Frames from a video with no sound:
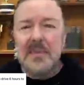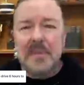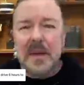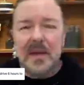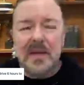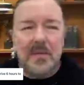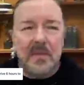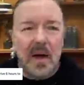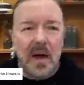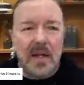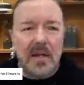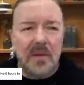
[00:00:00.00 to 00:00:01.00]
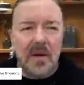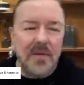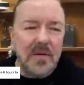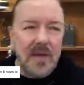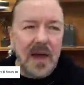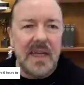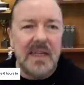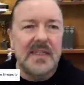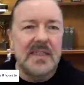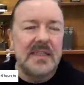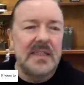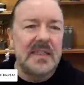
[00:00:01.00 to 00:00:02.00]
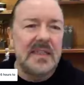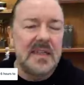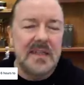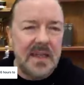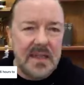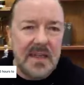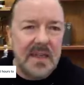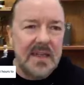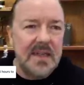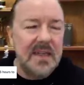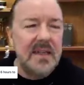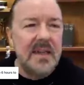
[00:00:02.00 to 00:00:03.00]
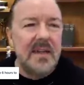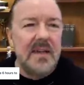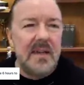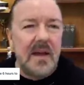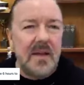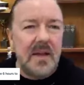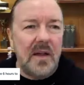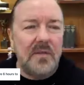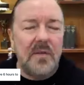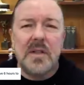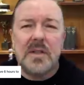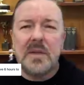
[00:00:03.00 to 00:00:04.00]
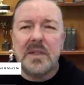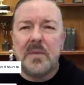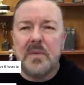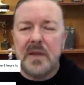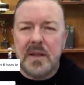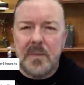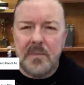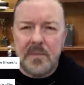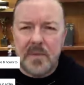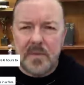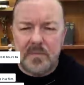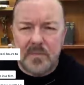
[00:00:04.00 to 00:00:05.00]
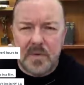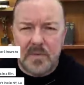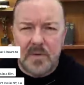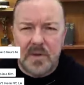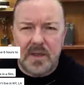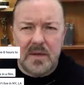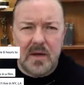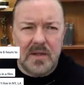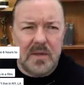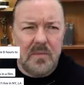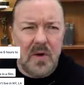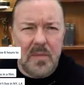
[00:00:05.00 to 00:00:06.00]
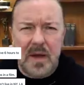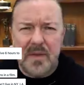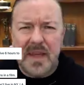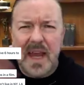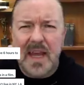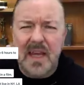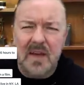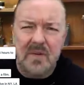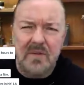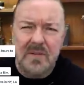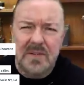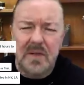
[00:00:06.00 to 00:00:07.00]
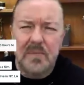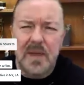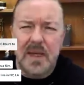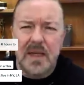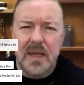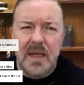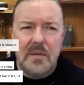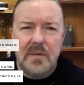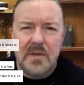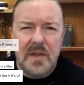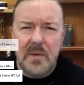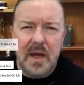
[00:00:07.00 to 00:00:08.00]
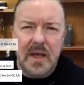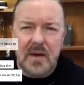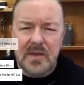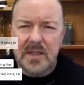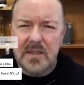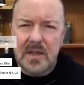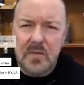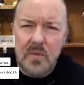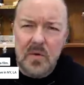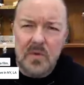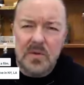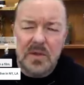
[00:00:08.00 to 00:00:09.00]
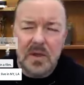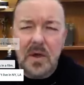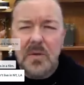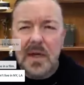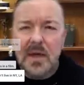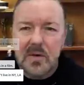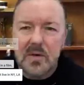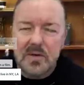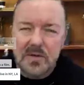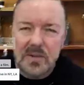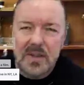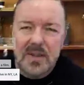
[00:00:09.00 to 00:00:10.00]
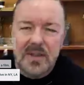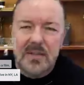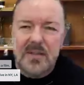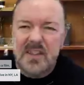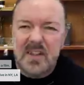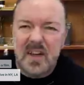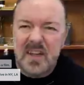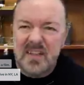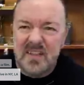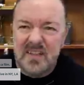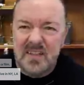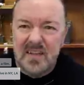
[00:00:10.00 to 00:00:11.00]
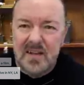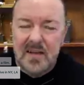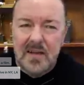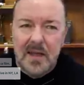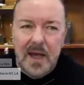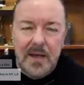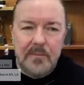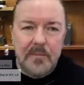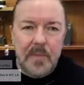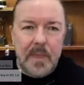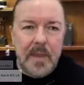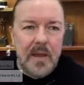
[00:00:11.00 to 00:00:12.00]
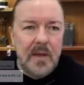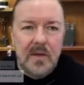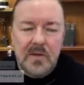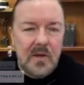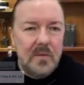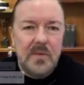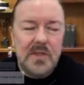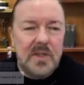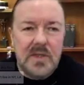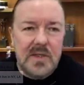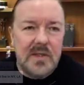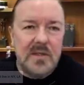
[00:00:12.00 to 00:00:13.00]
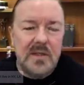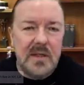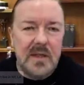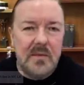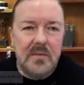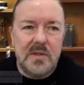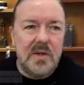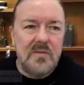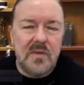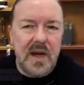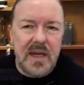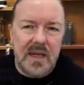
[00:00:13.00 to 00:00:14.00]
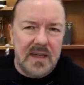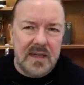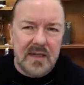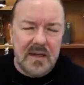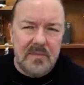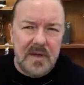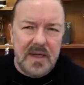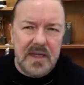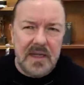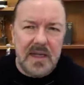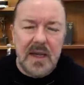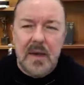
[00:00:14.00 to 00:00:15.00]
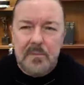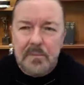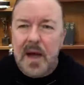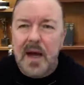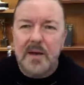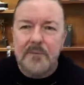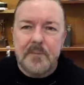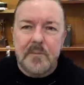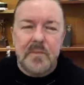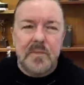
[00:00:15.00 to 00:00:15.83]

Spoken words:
play on your mind. What if it rains? It didn't. The promoter said, what about the echo? So big. Well, there's no echo because there's no walls. Oh yeah, of course, science. So it was great immediately. But